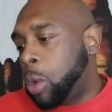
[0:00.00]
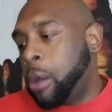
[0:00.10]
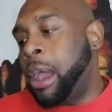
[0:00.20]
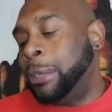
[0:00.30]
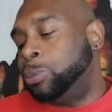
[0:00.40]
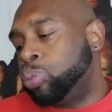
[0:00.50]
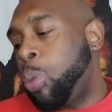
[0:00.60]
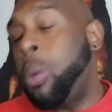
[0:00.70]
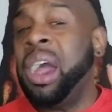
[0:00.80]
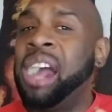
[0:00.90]
Okay.
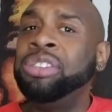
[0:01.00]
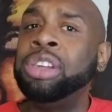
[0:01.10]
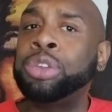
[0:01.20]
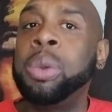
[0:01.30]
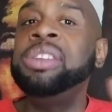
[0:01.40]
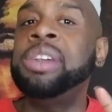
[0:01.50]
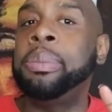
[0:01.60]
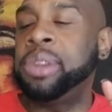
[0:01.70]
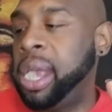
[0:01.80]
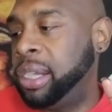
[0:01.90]
Well, actually, it's three
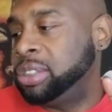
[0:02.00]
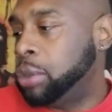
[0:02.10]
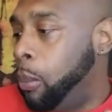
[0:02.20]
separate things.